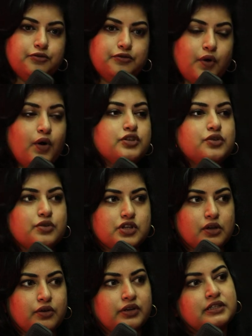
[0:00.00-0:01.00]
for social
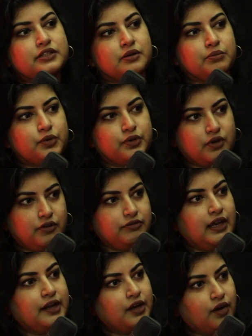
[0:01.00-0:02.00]
cohesion both
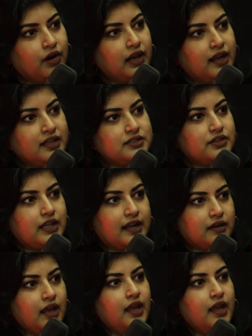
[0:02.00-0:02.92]
offline and online so that